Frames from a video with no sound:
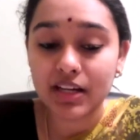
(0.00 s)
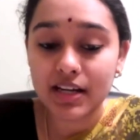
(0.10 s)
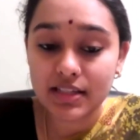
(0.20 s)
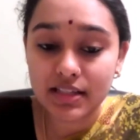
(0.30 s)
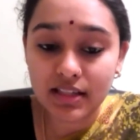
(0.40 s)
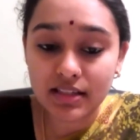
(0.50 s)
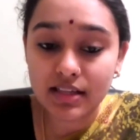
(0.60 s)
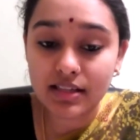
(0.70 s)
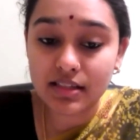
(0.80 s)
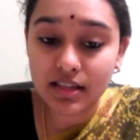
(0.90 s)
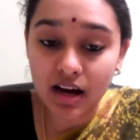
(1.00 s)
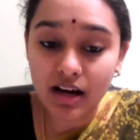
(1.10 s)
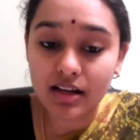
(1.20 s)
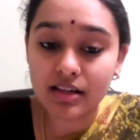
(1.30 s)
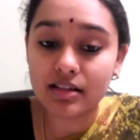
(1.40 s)
Is this the
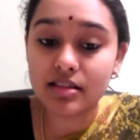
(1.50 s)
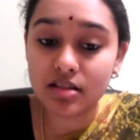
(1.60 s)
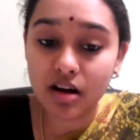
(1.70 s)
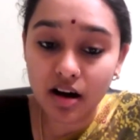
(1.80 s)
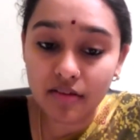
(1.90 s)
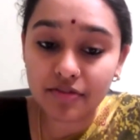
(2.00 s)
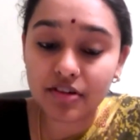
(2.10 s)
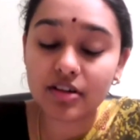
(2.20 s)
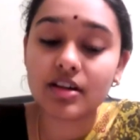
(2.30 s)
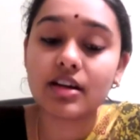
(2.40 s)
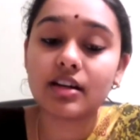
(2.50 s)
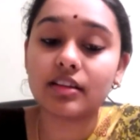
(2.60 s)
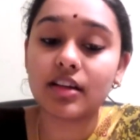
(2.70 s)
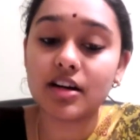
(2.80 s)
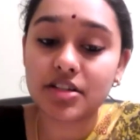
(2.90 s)
sa in soft,
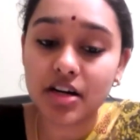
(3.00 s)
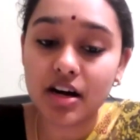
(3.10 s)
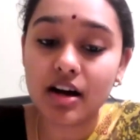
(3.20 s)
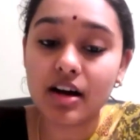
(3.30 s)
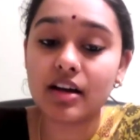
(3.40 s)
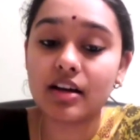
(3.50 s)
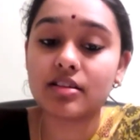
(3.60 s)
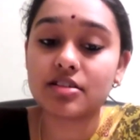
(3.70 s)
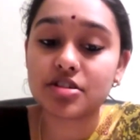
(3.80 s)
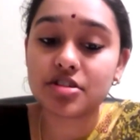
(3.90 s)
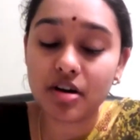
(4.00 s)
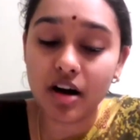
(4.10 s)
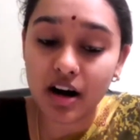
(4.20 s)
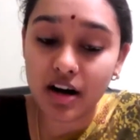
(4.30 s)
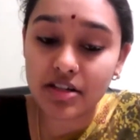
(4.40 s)
the sha in
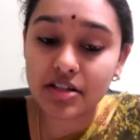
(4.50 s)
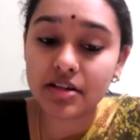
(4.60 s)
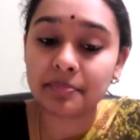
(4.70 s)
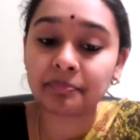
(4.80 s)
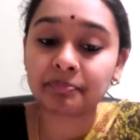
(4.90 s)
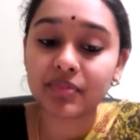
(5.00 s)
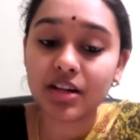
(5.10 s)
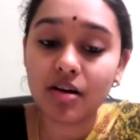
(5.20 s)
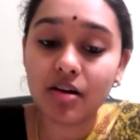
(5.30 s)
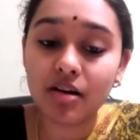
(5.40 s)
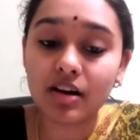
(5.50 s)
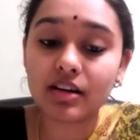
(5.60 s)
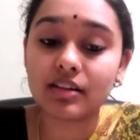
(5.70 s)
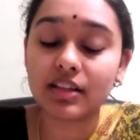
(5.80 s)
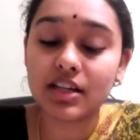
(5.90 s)
harsh,
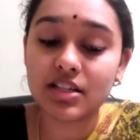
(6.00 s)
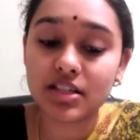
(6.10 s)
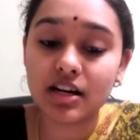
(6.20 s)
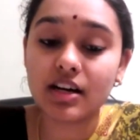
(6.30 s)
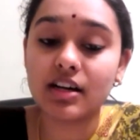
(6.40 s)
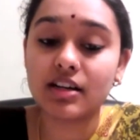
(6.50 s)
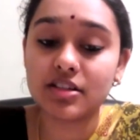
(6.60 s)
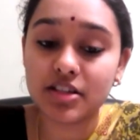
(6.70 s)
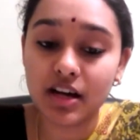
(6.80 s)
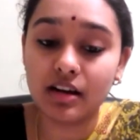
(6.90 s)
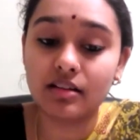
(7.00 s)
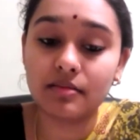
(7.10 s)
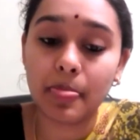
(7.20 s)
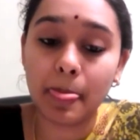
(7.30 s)
or the sha in shell?